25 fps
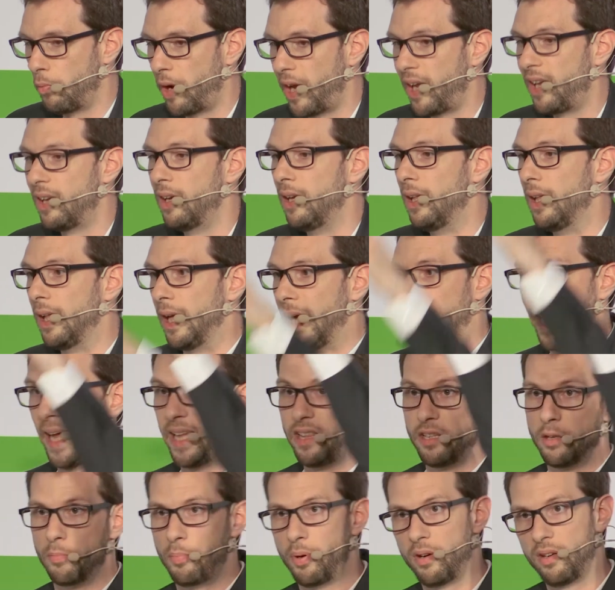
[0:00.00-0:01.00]
way,
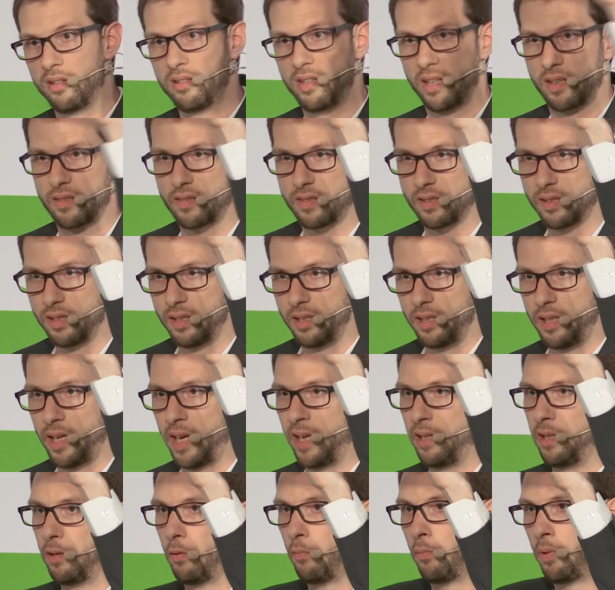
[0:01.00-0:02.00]
and the politics.
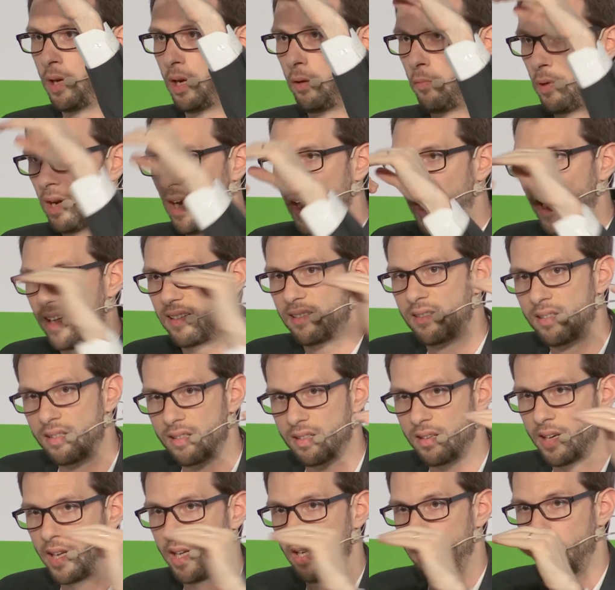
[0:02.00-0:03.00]
And we lack
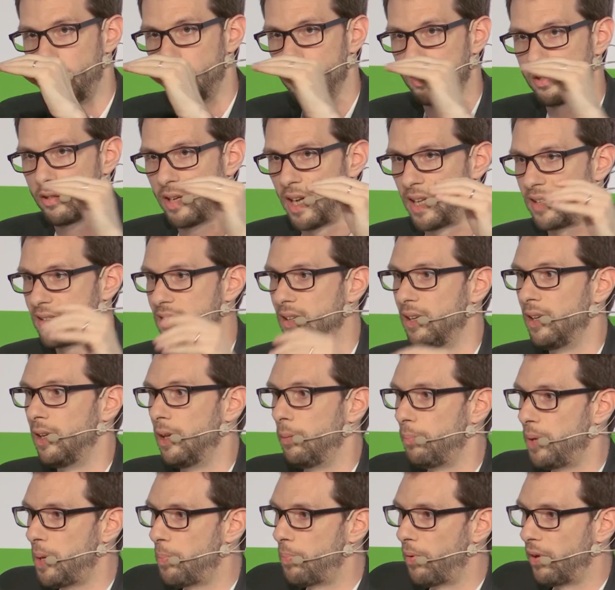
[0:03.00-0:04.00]
this layer so that
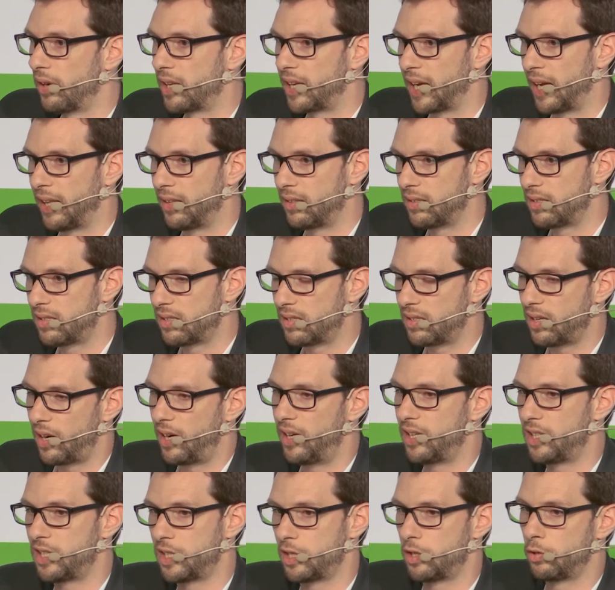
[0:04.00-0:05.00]
people can
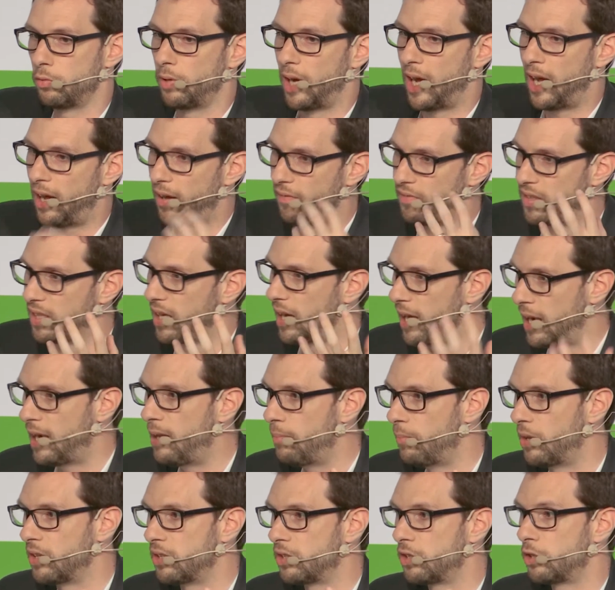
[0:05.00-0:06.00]
start to have the
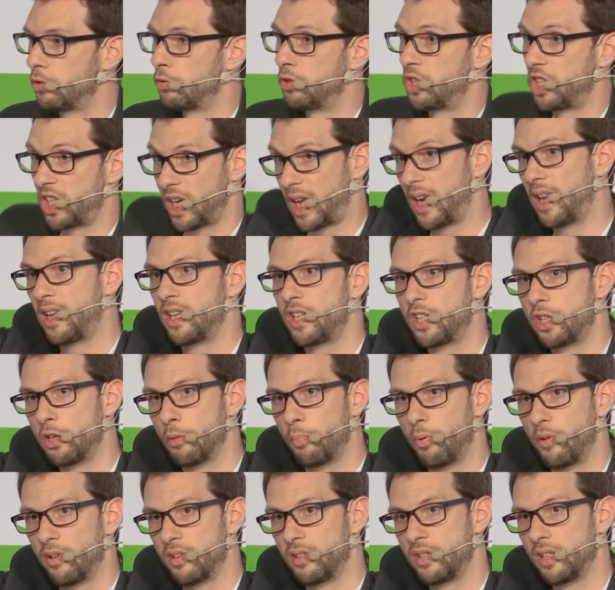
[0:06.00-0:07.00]
elements to challenge the
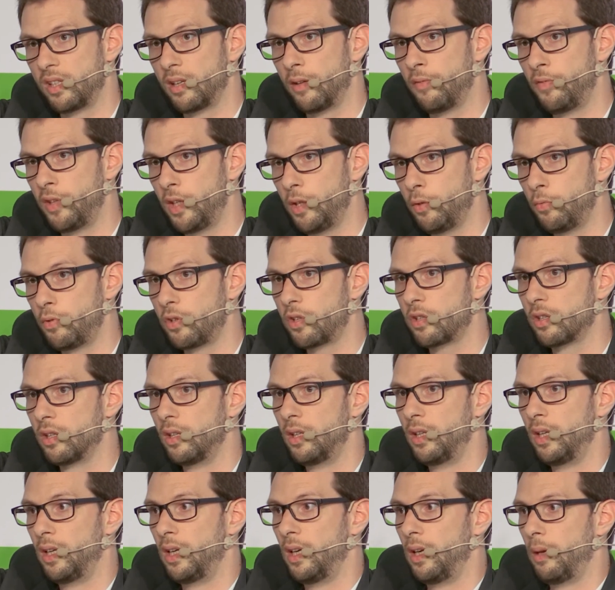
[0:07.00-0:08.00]
political views,
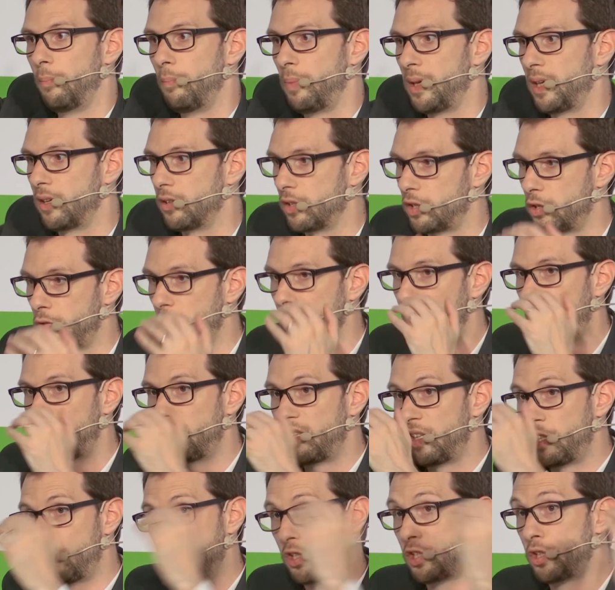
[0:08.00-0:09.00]
because today
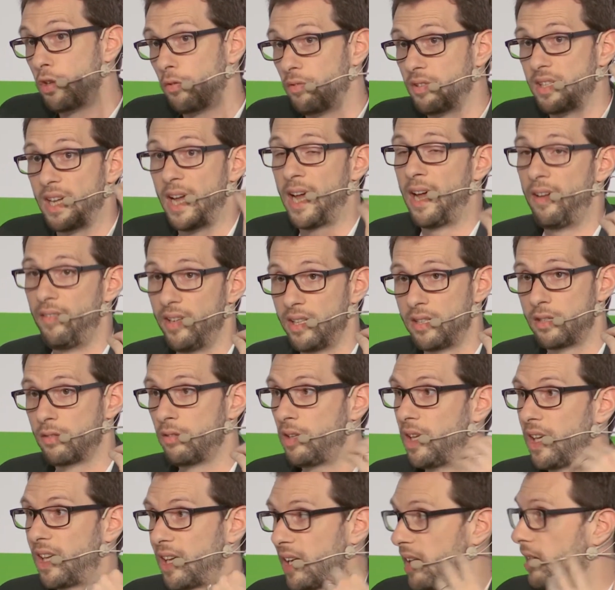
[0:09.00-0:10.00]
they just don't have it, so
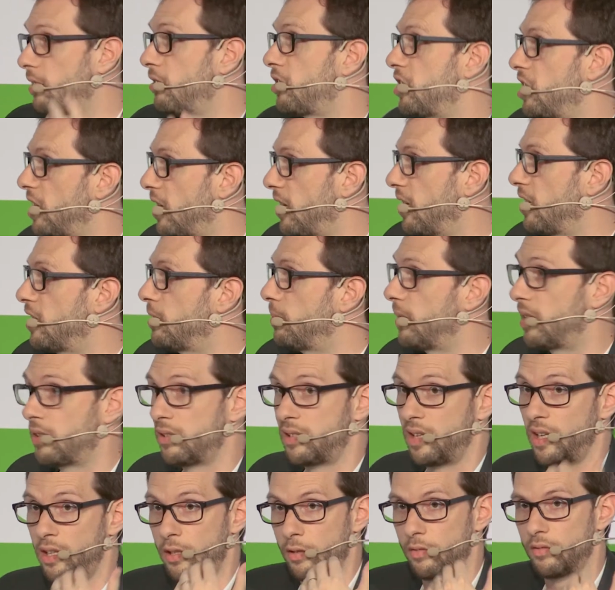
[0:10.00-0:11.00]
they cannot challenge because
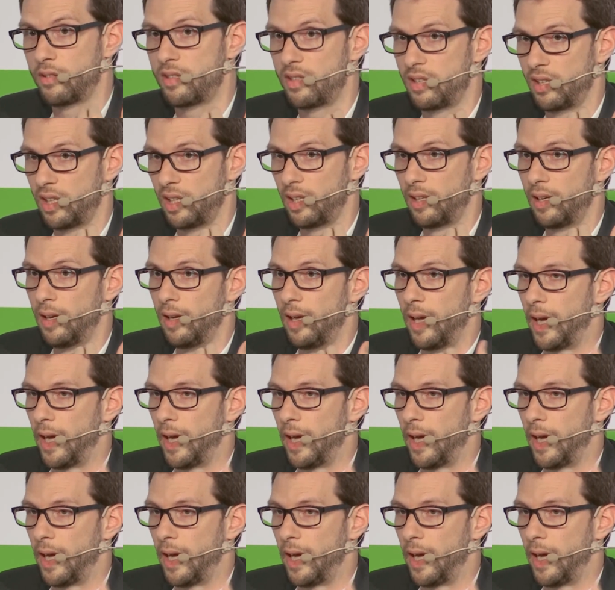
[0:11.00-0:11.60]
they don't see.